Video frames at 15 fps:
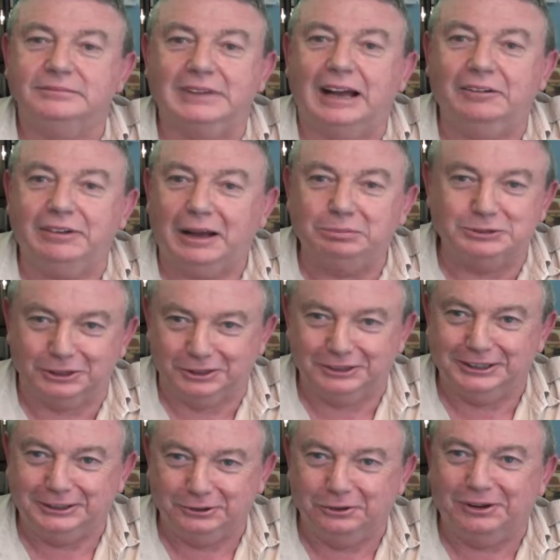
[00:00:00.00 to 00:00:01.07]
I've
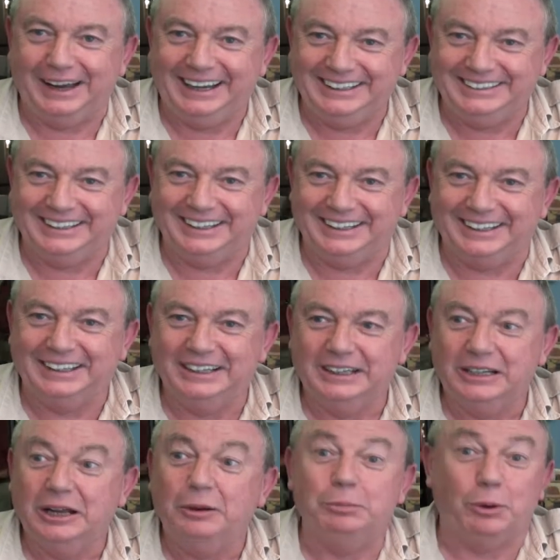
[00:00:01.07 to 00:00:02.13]
absolutely no idea.
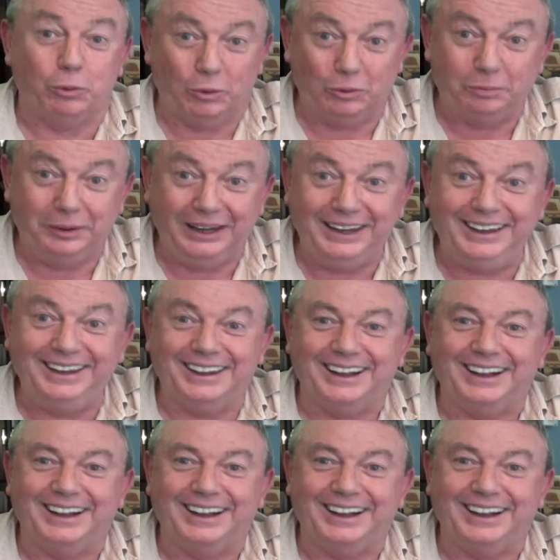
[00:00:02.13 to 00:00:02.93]
But we'll be here,